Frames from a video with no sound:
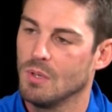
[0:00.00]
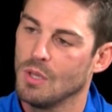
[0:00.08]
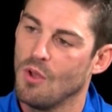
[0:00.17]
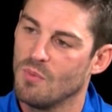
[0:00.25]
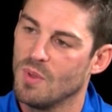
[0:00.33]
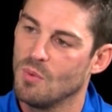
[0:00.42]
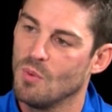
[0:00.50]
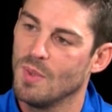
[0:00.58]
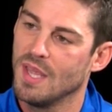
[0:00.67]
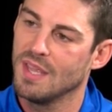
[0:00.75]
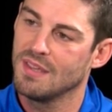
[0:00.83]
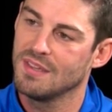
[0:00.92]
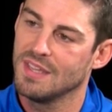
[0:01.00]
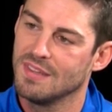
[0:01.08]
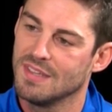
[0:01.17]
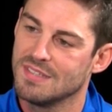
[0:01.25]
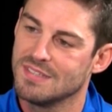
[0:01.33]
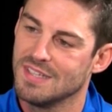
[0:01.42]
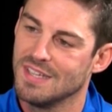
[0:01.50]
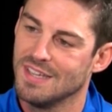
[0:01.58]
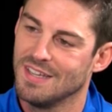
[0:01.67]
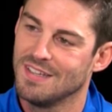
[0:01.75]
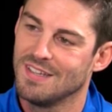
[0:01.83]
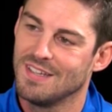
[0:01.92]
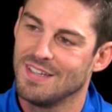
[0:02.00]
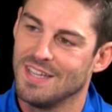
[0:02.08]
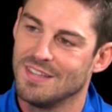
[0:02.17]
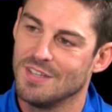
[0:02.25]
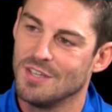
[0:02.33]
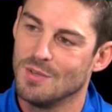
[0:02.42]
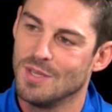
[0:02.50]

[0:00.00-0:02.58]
a lot of people make in this in the